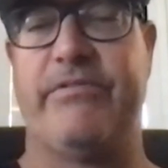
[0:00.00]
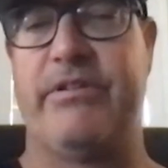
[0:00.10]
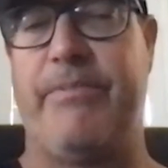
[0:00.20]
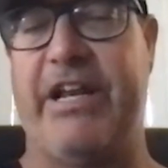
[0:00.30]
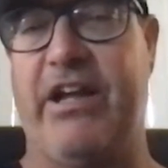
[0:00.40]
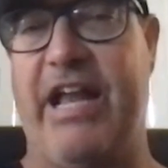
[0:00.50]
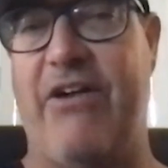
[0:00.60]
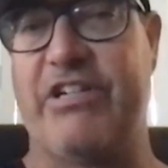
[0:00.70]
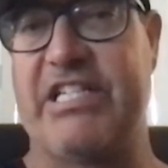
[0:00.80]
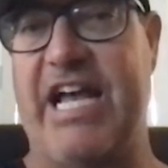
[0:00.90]
Depending on
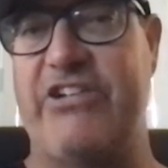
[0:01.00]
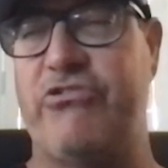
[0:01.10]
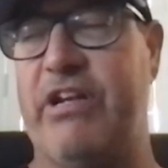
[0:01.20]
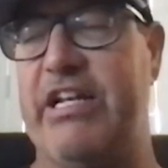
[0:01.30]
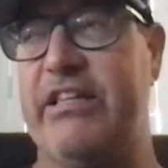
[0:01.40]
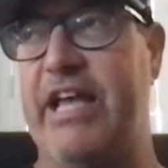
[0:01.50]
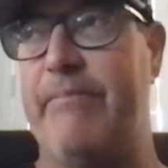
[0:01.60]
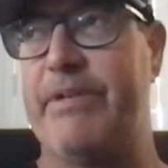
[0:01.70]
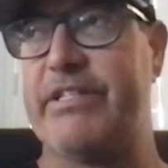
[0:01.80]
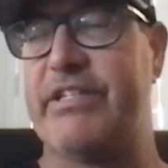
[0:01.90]
how exaggerated that
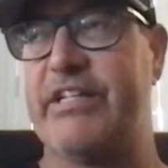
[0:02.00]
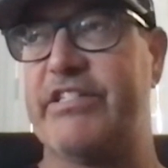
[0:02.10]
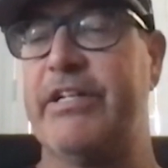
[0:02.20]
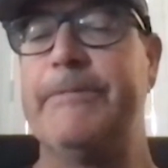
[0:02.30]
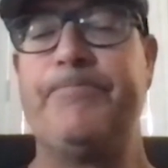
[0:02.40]
miss is.